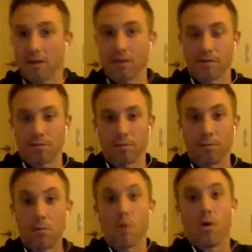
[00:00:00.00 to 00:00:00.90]
The
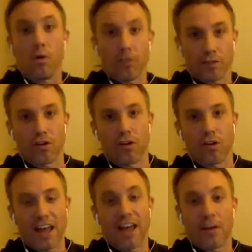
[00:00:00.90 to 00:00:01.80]

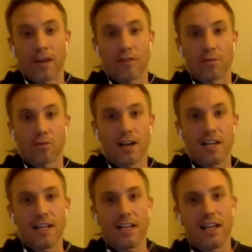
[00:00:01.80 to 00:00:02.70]
further out we are from
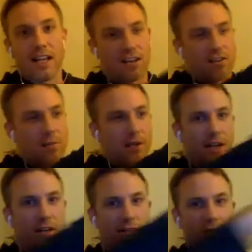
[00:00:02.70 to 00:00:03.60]
training, and it's a bit
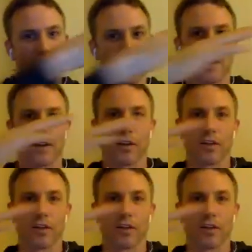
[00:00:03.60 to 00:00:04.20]
like a sort of a funnel.